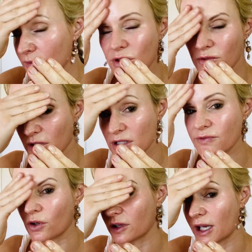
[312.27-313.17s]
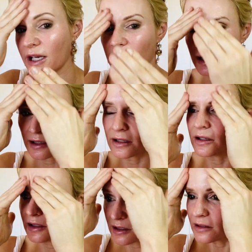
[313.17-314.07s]
do exfoliating
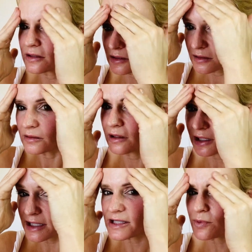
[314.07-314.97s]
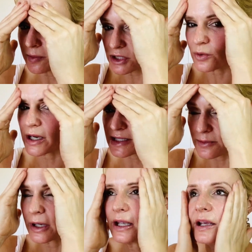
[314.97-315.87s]
at least probably twice a
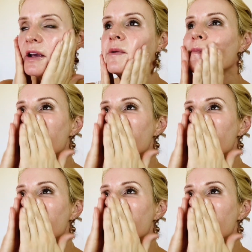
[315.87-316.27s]
week,